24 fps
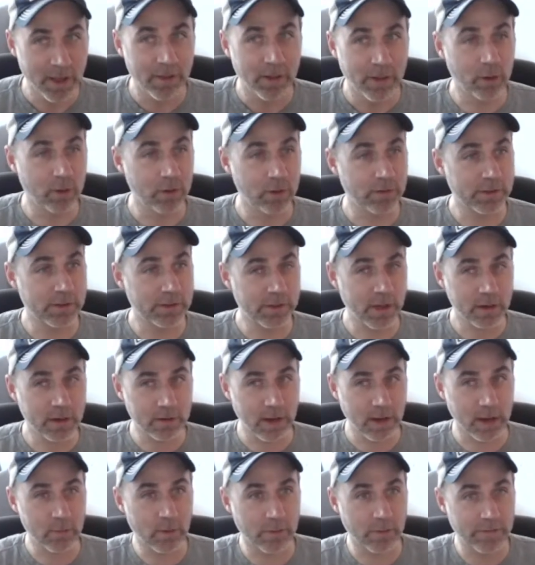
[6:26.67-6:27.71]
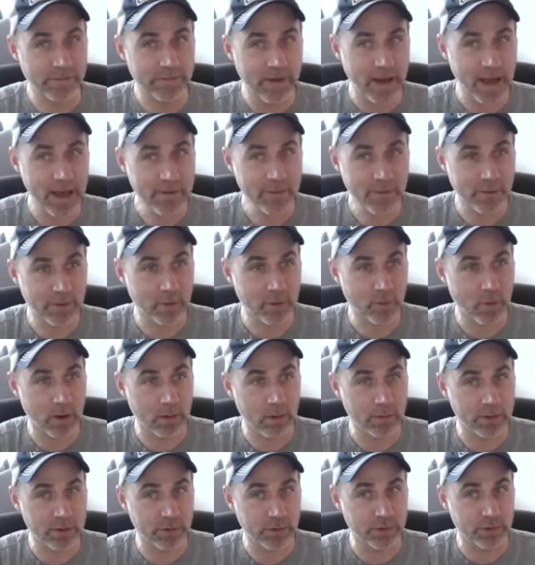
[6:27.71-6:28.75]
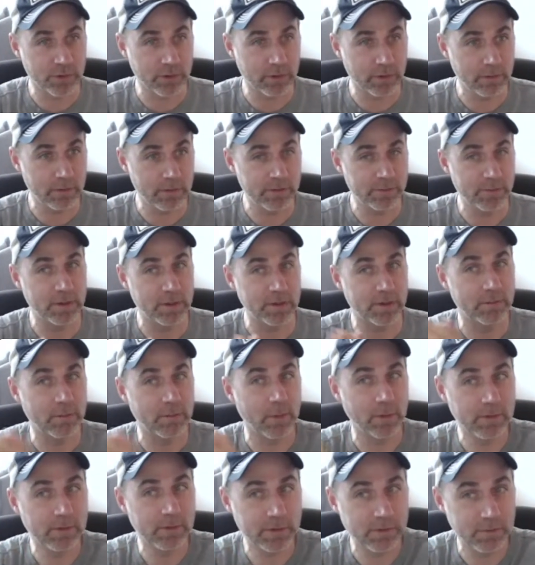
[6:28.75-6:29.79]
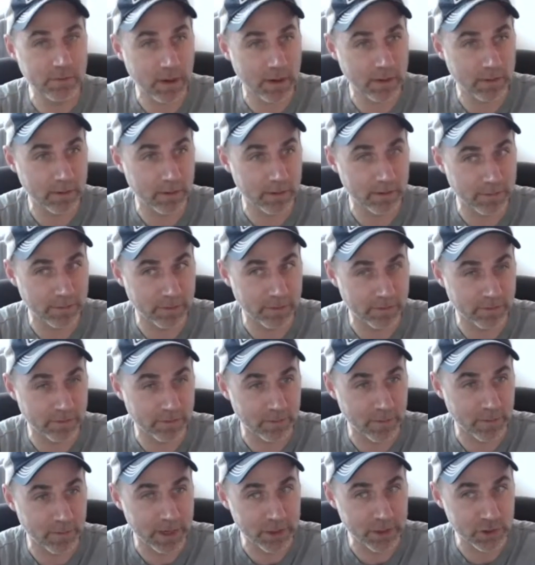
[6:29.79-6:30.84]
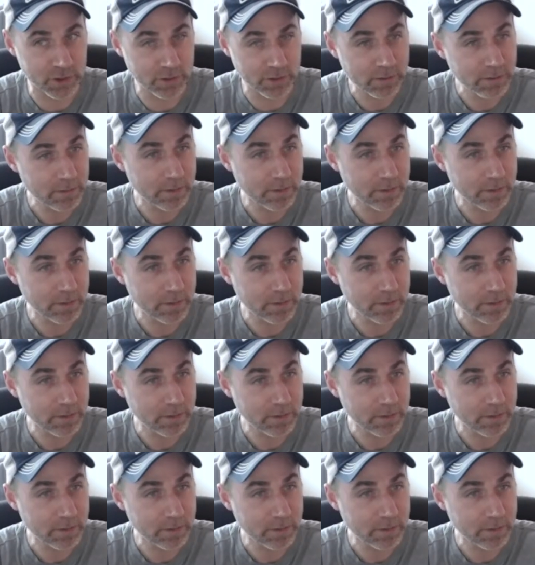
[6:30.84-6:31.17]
then all of a sudden I will favor the one which returns me the most amount of information,